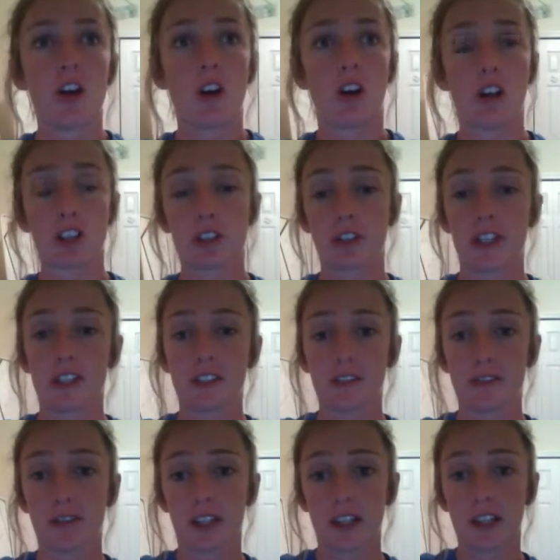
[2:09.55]
altering to
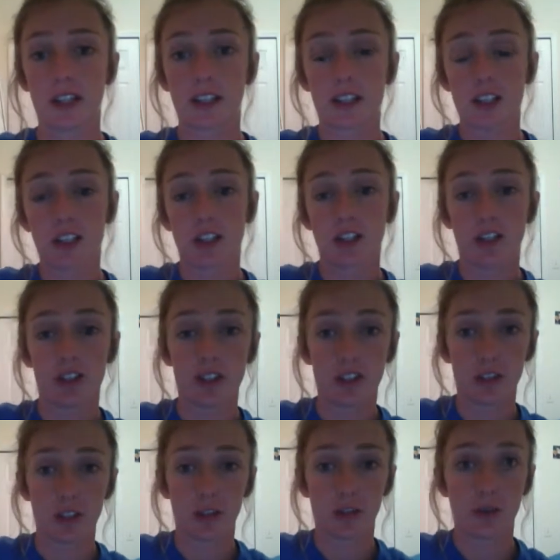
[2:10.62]
fit
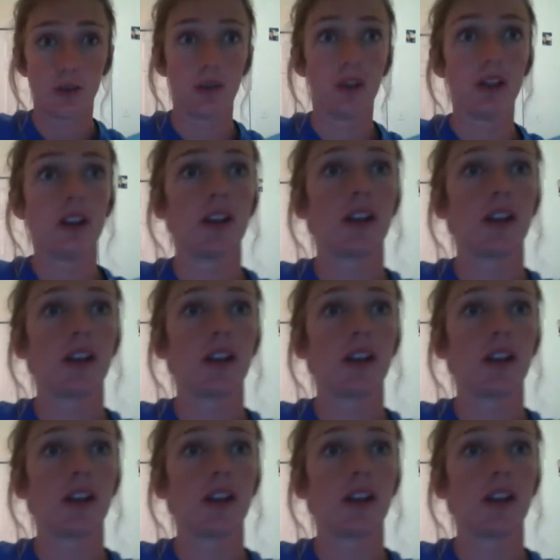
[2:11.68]
new